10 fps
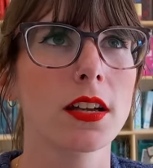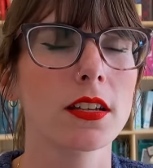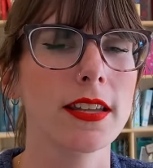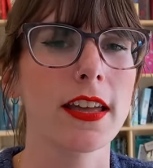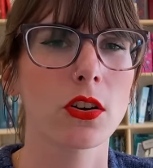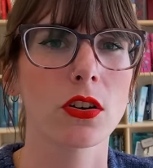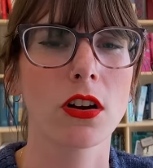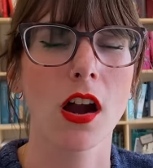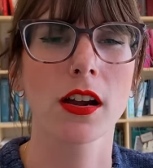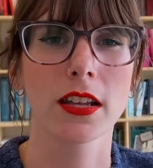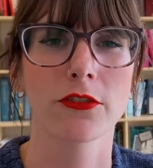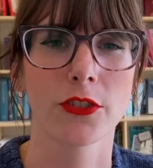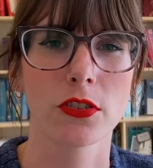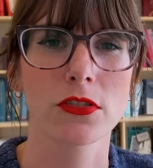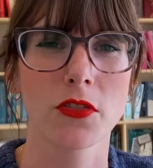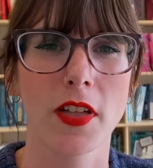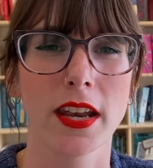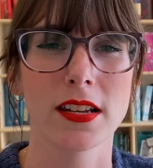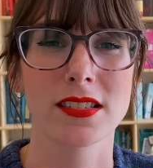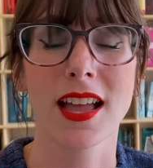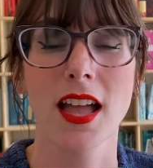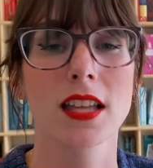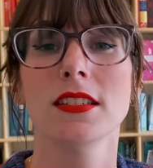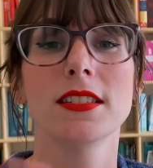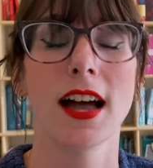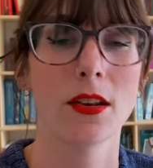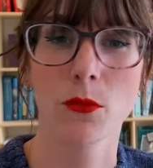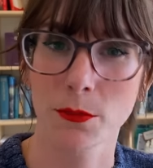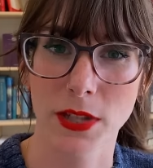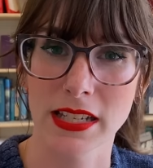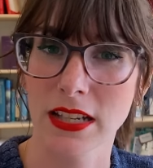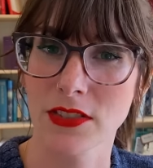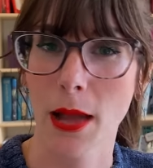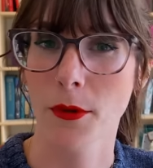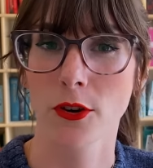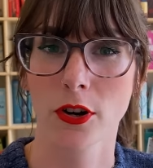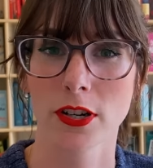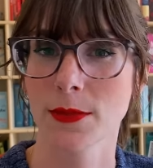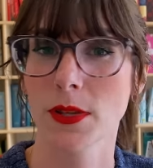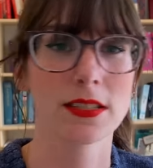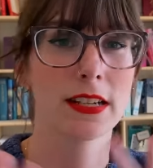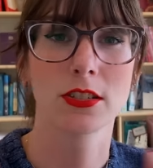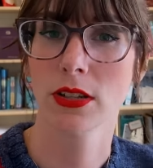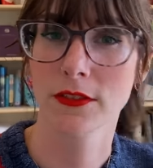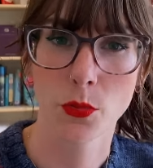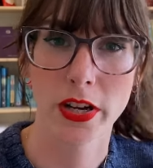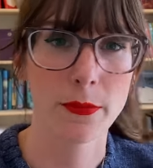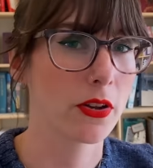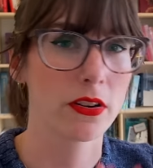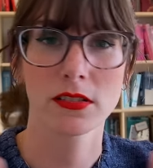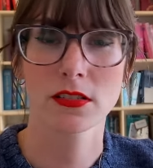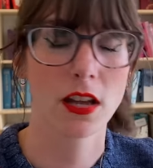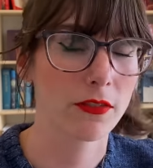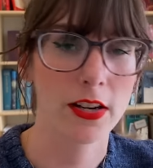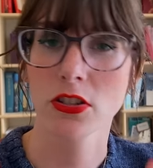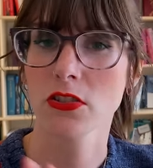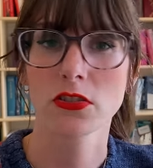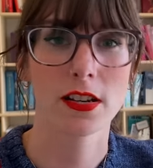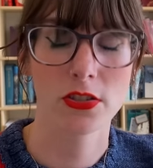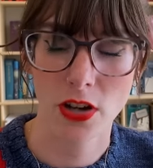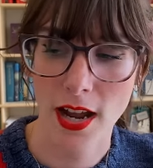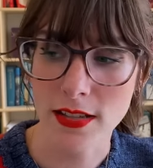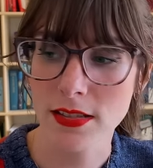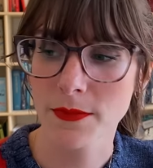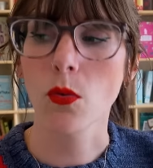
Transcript: knit her cardigan first so that it is done with plenty of time before Christmas and I don't have to worry about it it's not a rush and there's not a stress?